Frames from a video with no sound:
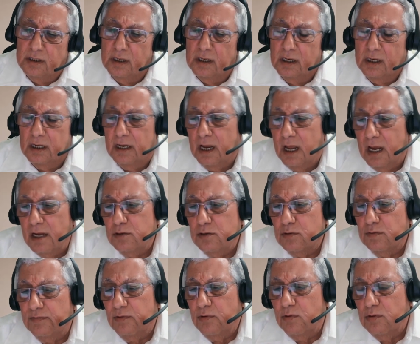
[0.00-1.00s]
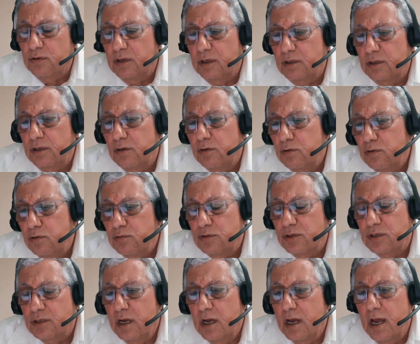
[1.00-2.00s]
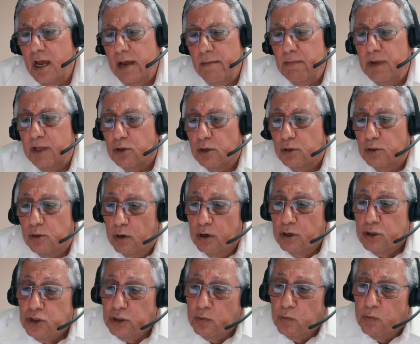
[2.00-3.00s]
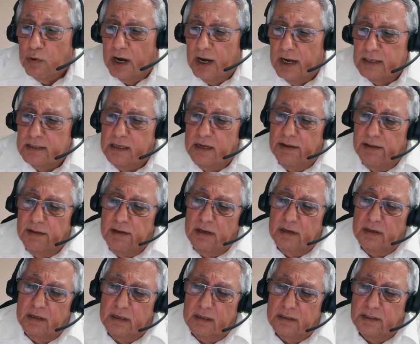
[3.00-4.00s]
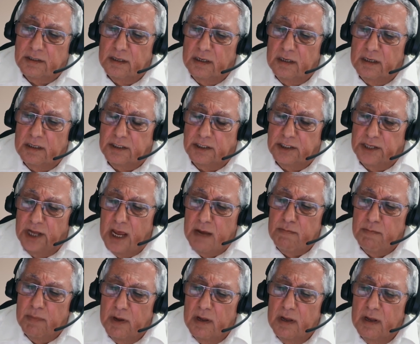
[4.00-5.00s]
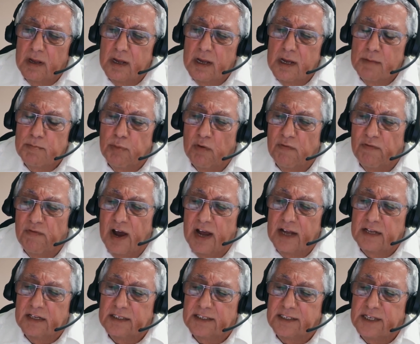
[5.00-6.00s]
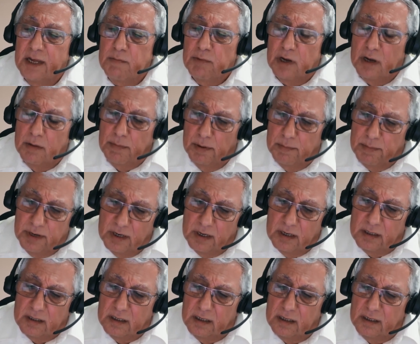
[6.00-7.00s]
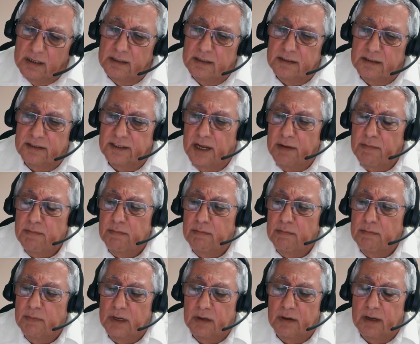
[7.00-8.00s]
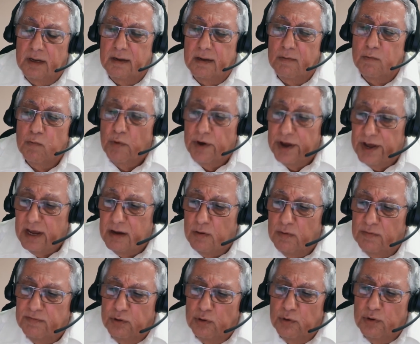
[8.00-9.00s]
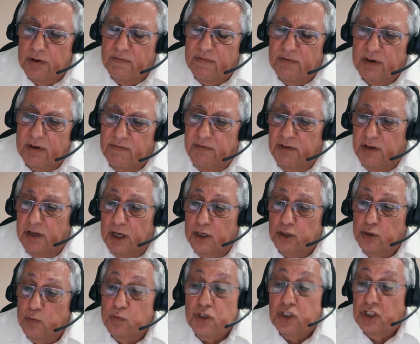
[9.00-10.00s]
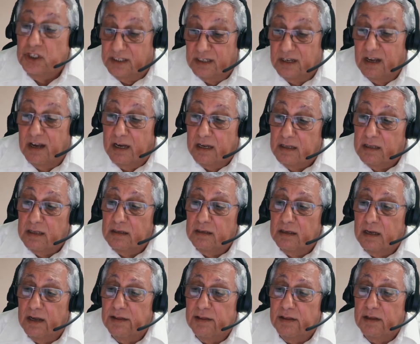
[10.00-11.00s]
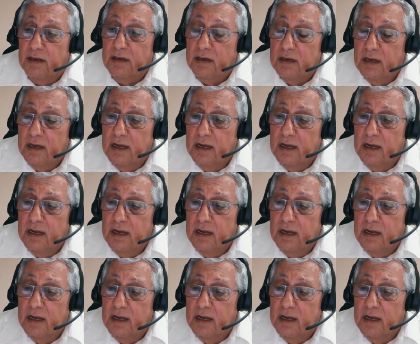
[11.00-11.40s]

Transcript: and the lines of code that they use. Methodology-wise, I think it's the same, provide the same capability, the same way of doing verification, which is right, I think.